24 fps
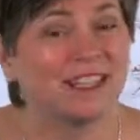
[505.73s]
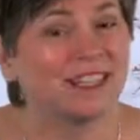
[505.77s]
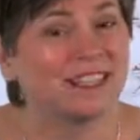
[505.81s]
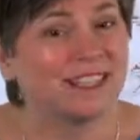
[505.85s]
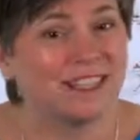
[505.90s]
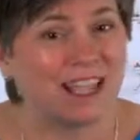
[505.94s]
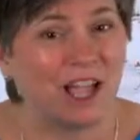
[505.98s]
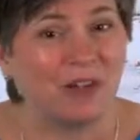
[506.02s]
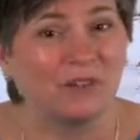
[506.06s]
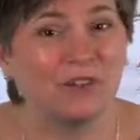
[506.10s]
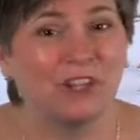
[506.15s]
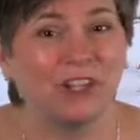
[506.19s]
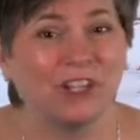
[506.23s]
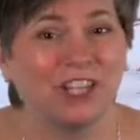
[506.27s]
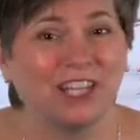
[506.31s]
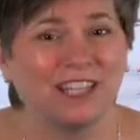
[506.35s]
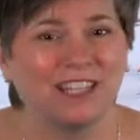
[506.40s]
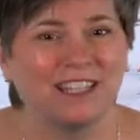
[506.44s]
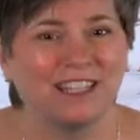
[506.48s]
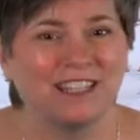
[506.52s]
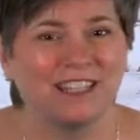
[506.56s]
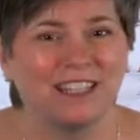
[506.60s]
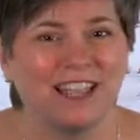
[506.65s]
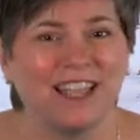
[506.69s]
Sound
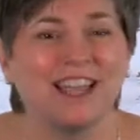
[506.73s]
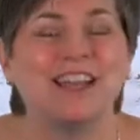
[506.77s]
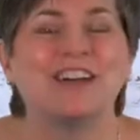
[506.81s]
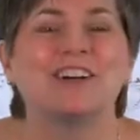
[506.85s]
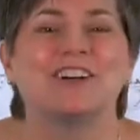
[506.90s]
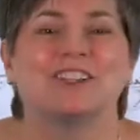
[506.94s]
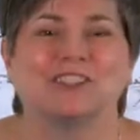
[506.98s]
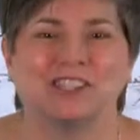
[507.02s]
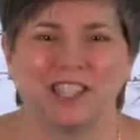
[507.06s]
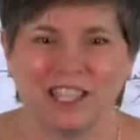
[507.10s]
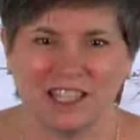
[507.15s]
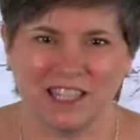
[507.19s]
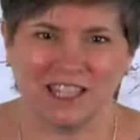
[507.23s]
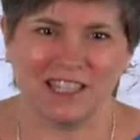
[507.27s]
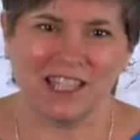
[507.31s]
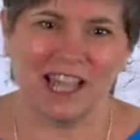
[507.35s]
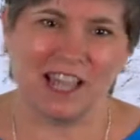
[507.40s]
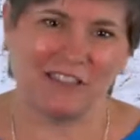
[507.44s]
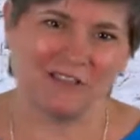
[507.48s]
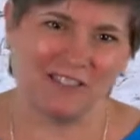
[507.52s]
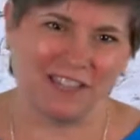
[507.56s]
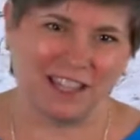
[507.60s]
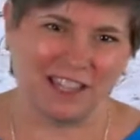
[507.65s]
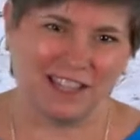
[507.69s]
good? Let's
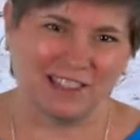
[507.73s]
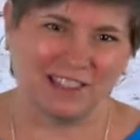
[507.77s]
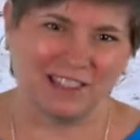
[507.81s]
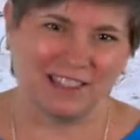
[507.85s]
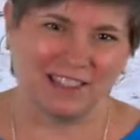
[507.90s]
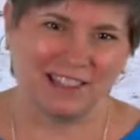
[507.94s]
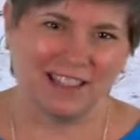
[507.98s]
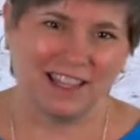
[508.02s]
dive in.